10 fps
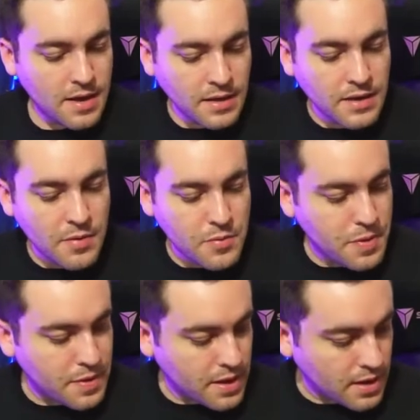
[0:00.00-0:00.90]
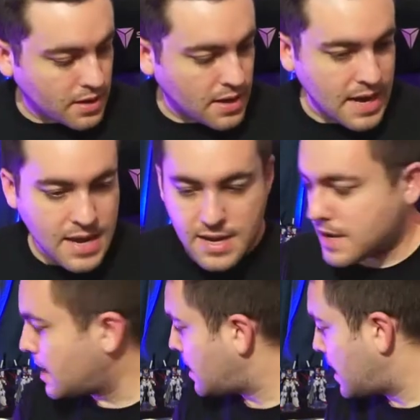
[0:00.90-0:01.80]
another thing I
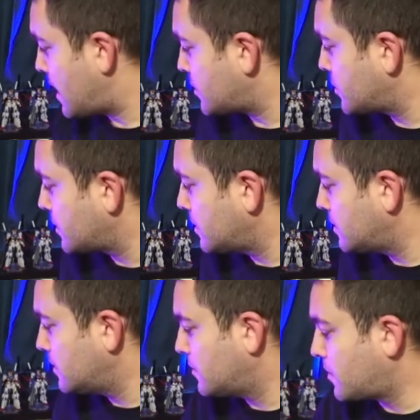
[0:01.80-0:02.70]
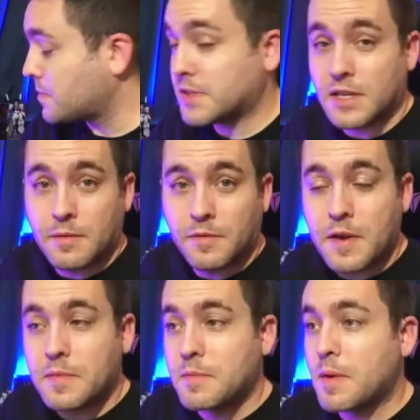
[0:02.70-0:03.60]
got actually from the same
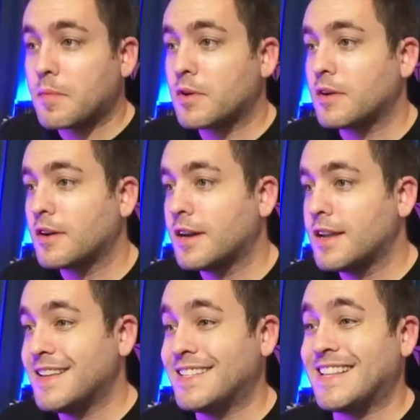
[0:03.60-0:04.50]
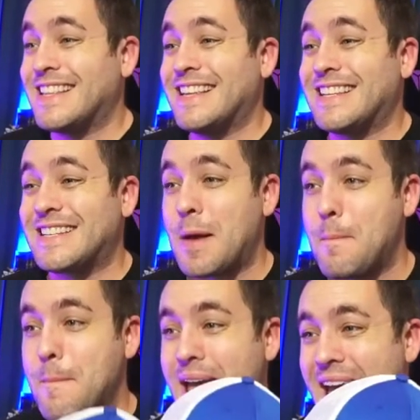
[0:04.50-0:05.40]
family member is this
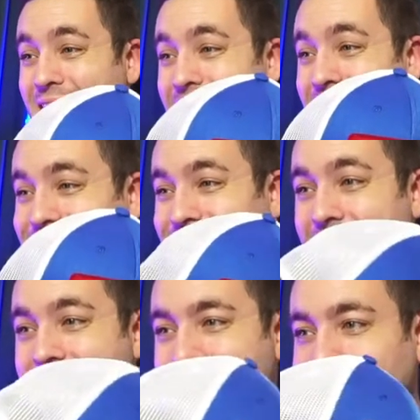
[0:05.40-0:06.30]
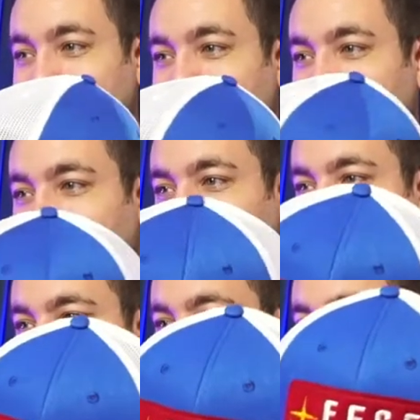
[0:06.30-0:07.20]
badass hat.
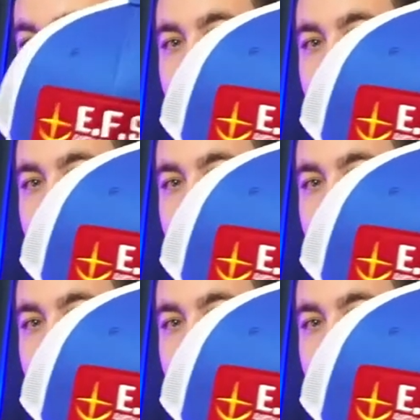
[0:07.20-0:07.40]
Look at